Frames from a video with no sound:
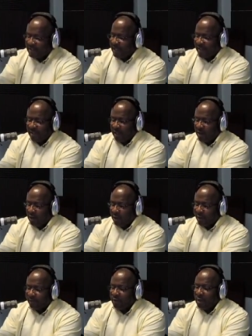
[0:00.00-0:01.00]
said the
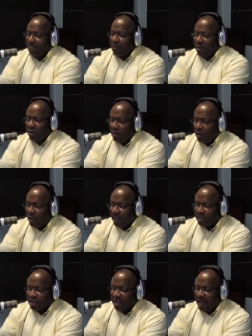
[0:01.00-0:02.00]
Lord, Behold,
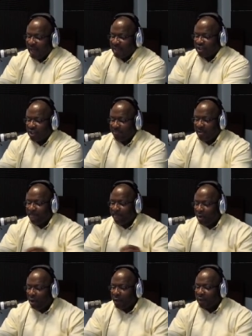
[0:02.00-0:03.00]
a child shall be
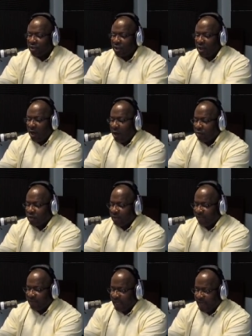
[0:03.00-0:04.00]
born unto the house
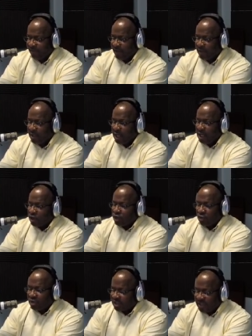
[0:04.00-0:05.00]
of David,
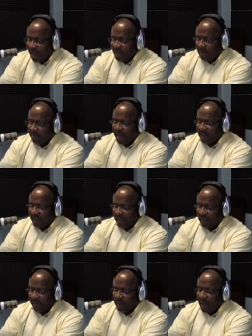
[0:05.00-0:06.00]
Josiah by
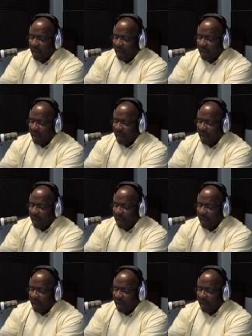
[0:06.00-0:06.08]
name,